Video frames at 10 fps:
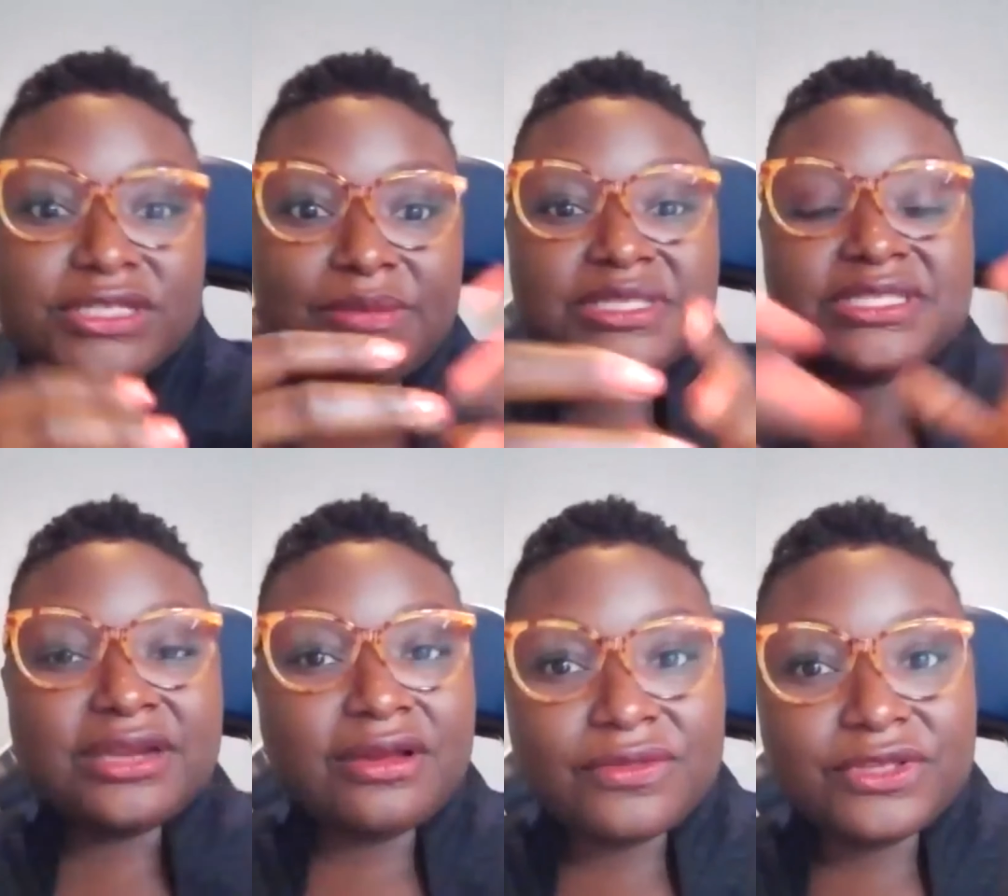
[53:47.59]
So I'm gonna
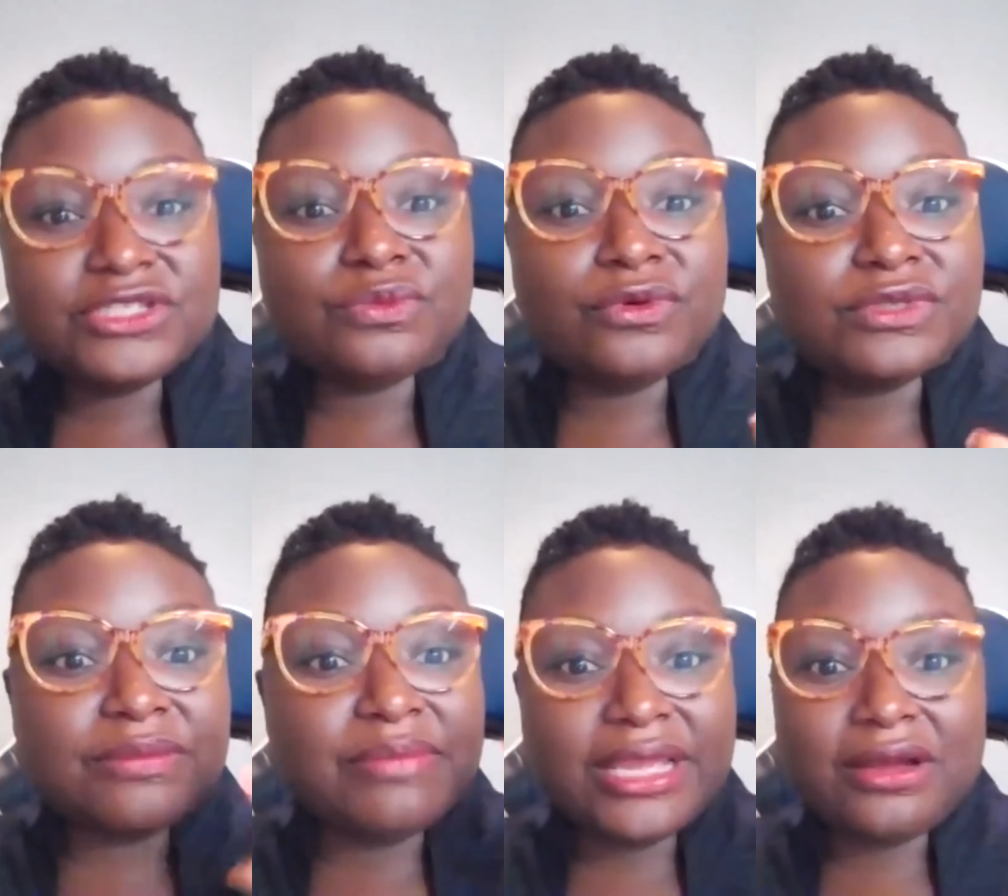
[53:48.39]
set all these rules
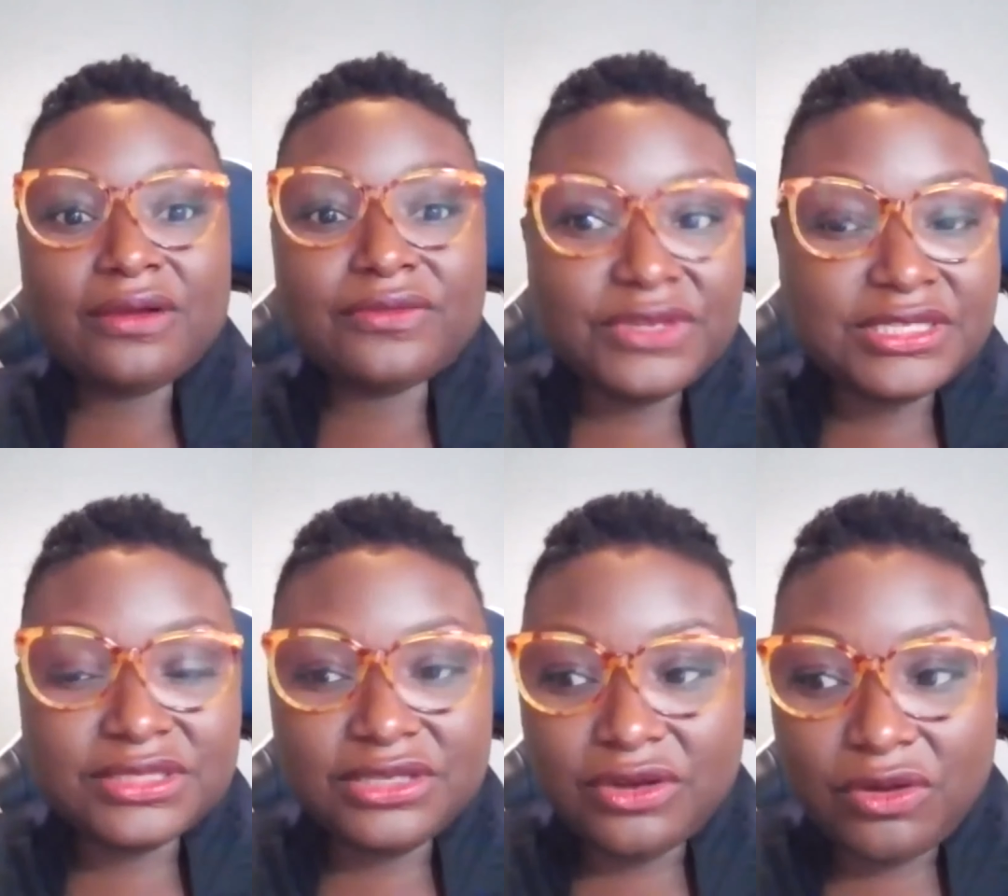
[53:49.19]
and make all
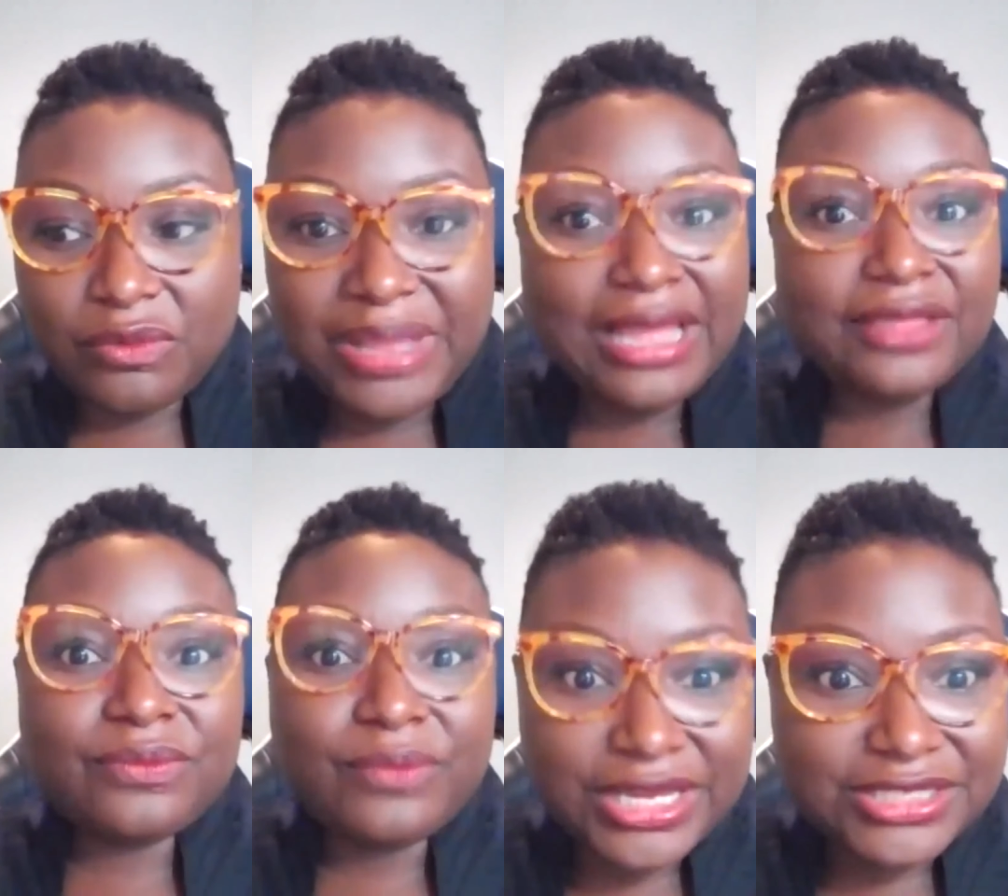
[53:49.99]
these, you know,
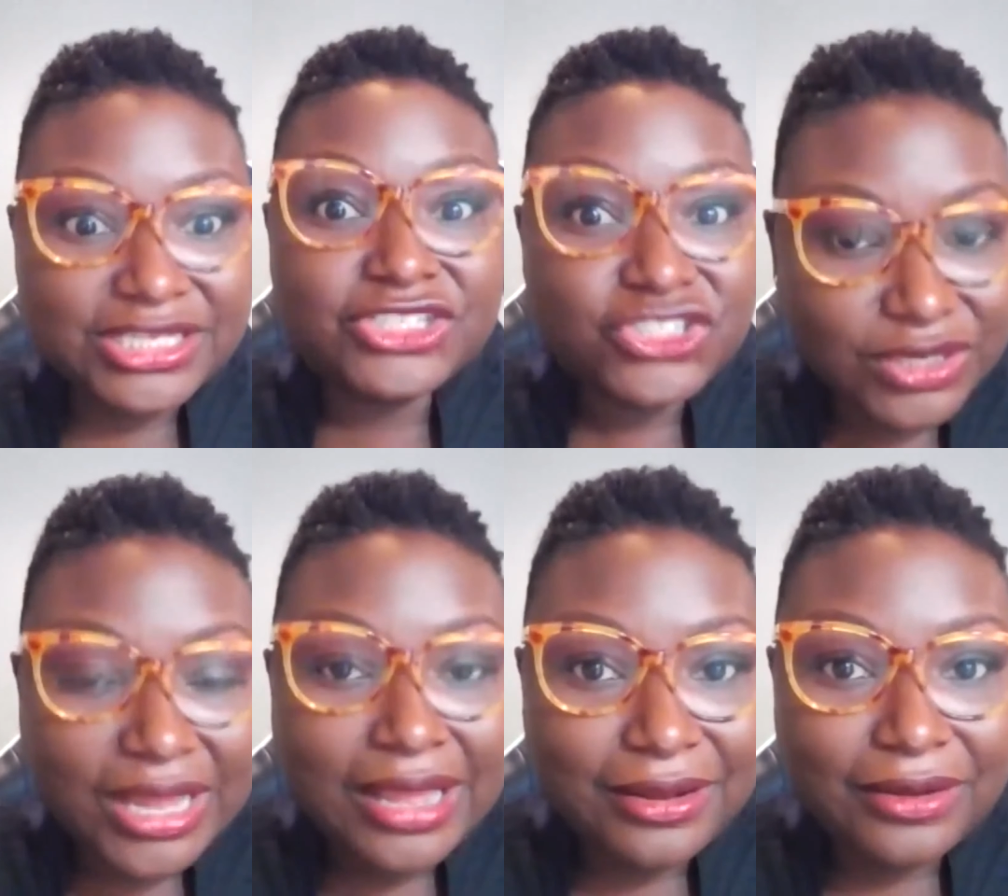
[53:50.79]
pathways in
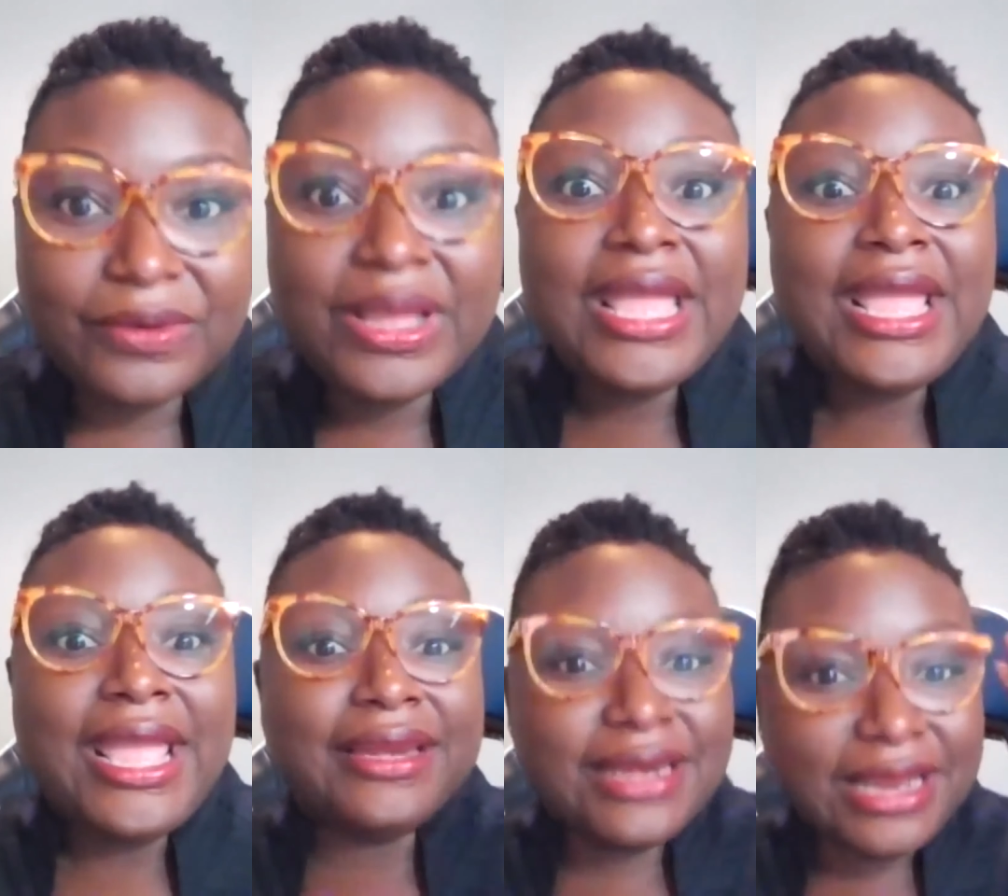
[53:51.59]
Chicago,
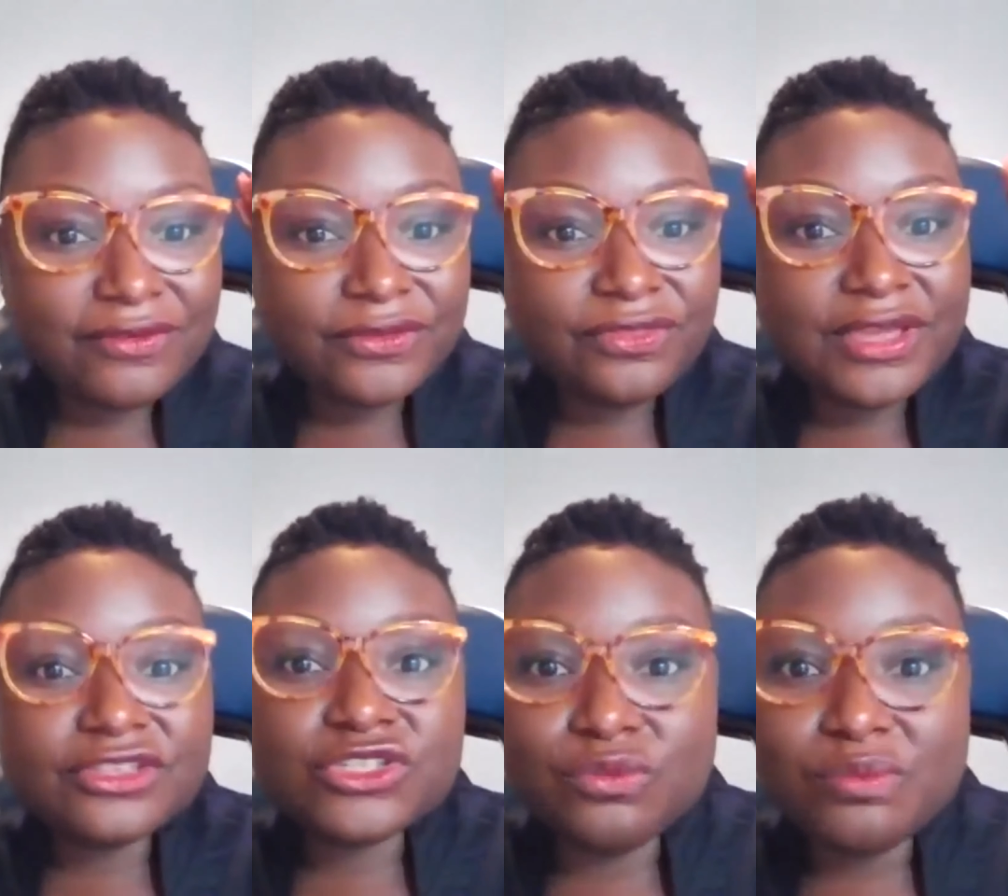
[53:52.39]
and never
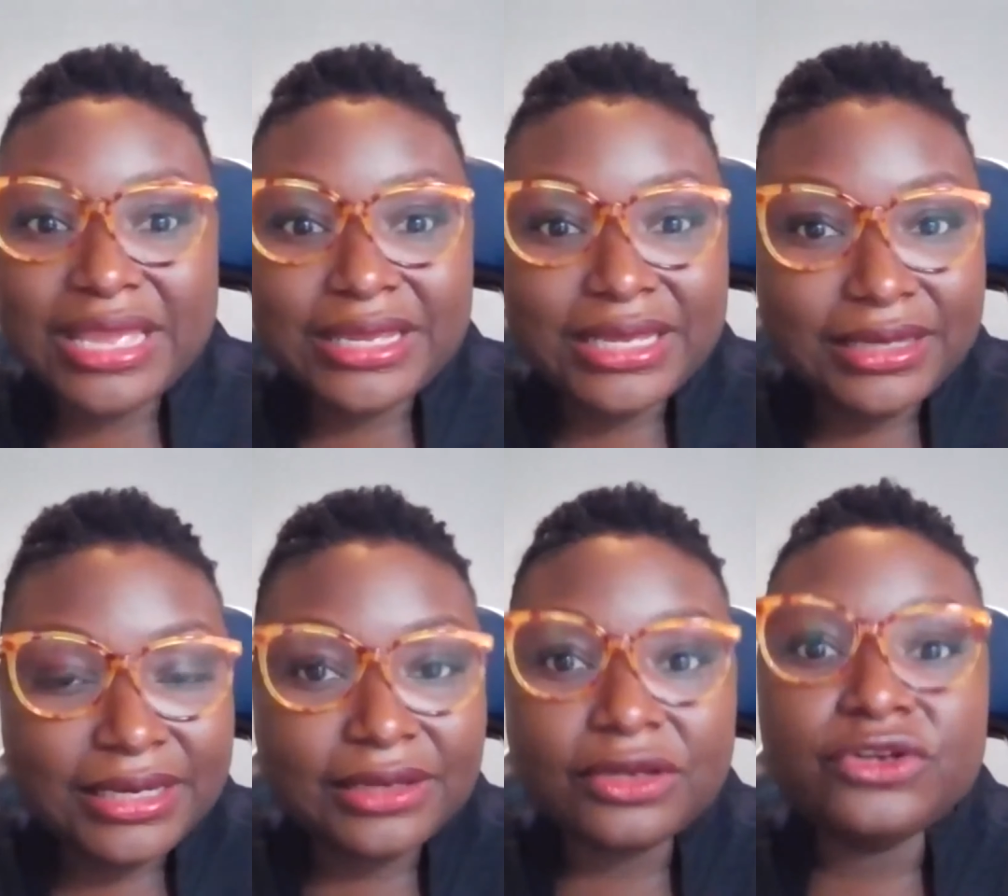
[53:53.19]
think to make it
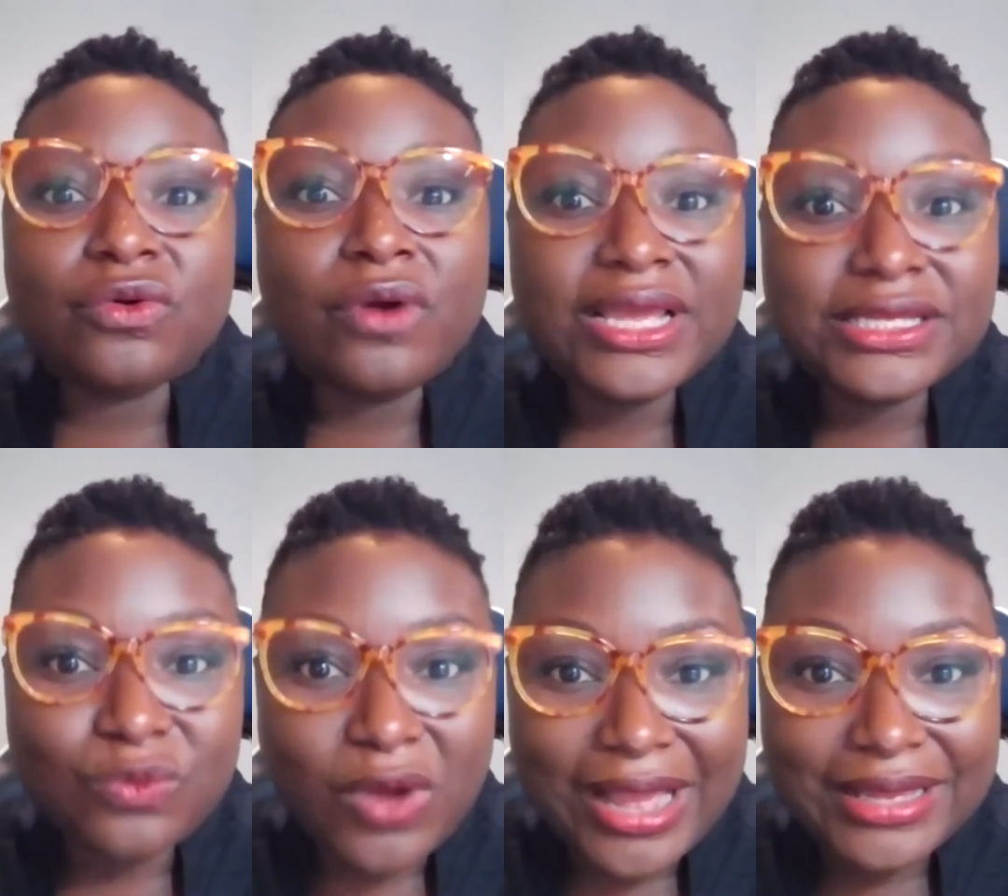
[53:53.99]

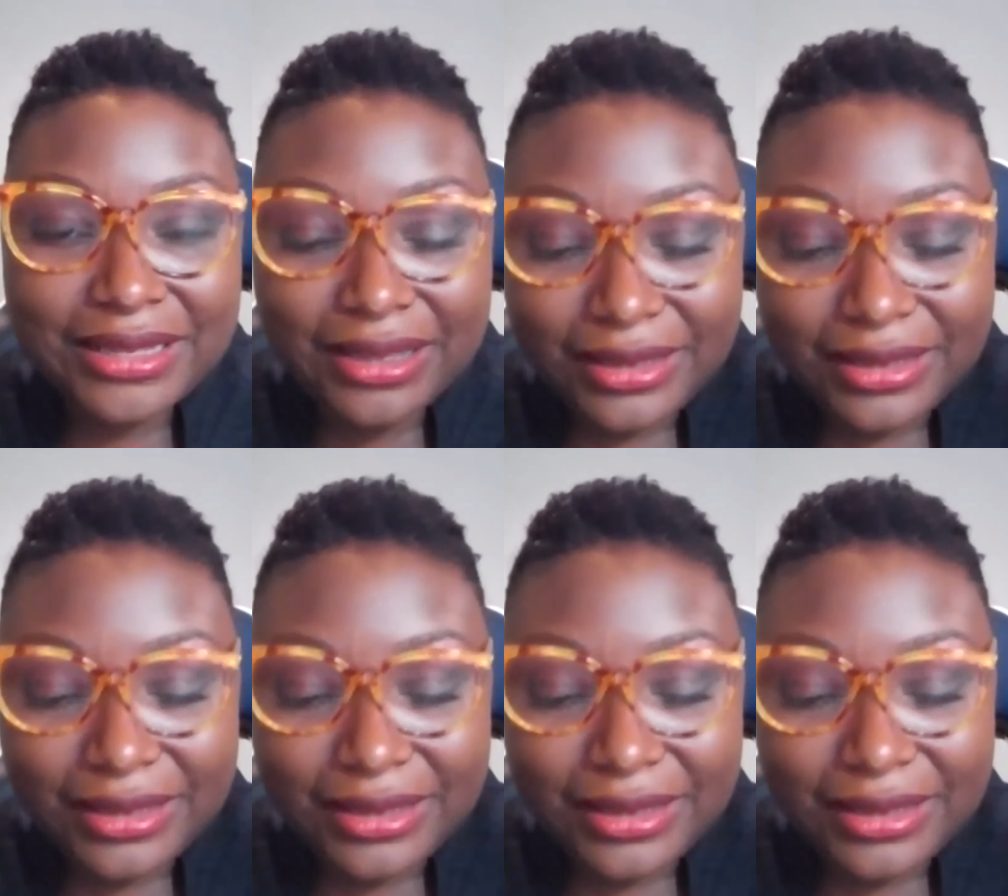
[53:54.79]
Illinois-wise